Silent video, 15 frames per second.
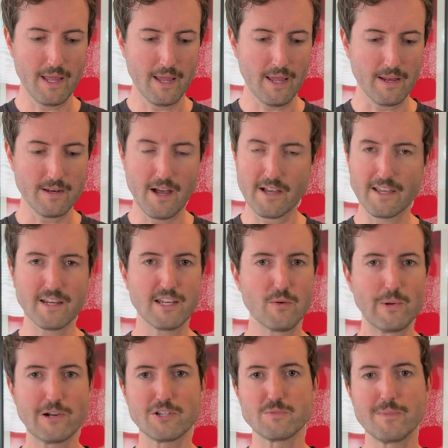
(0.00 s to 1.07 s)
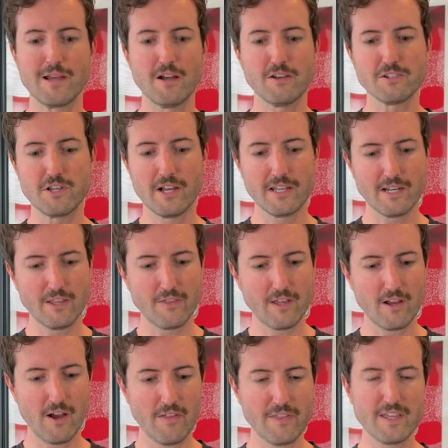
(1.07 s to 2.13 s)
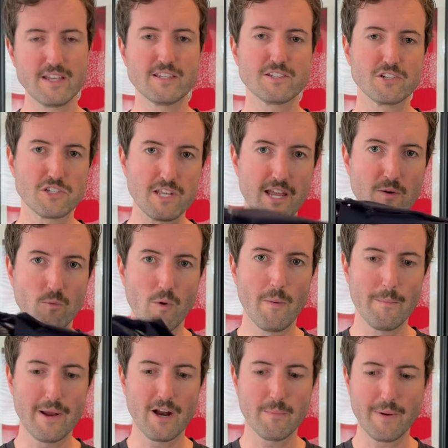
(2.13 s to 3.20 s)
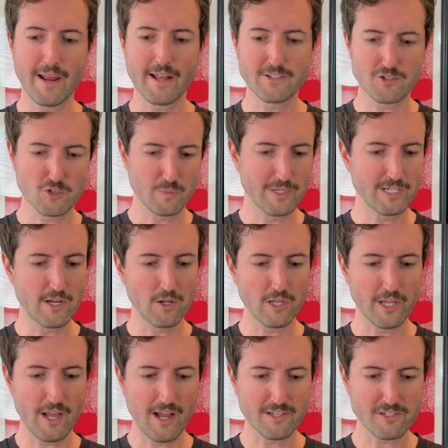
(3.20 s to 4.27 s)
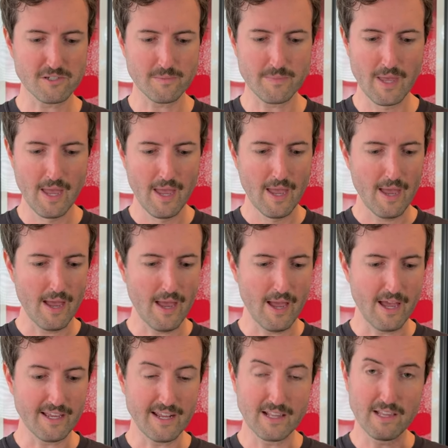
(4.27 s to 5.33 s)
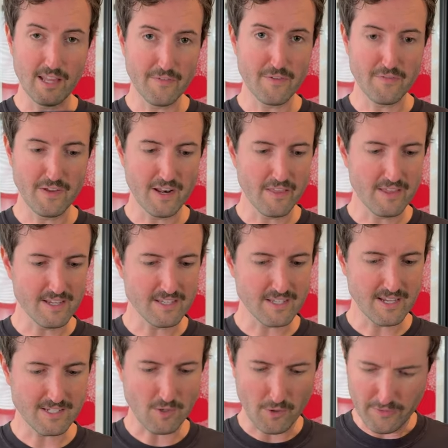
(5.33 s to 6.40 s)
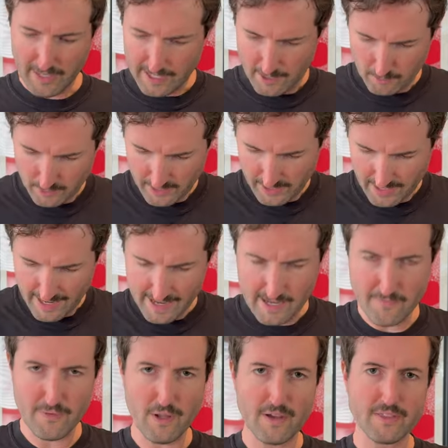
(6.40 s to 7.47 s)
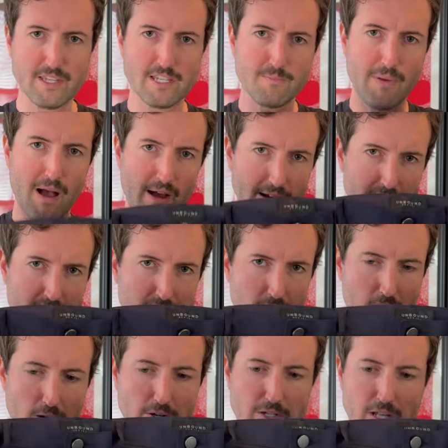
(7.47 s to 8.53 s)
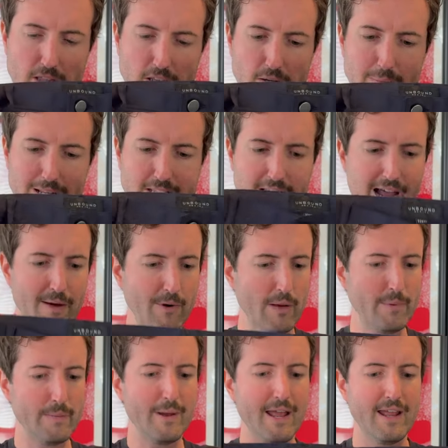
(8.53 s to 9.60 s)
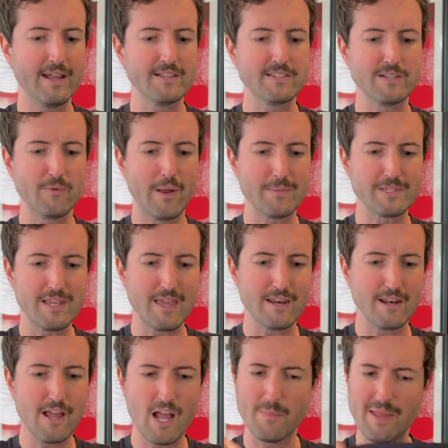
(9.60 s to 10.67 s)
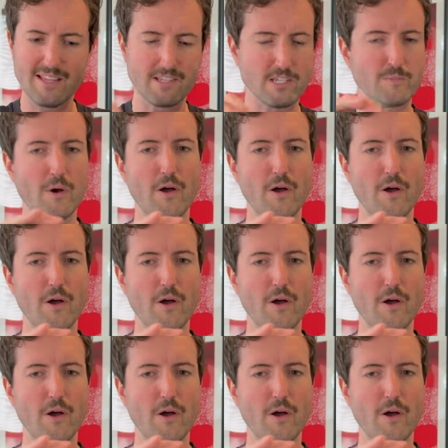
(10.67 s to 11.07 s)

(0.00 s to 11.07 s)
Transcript: and not get any weird smells, not get anything on these, and just take one pair of pants, which would be totally awesome. Again, love the fit of these things. The only thing I don't really like, I feel like these pockets are just a little bit tight when I put my hands in when I'm standing up. That's a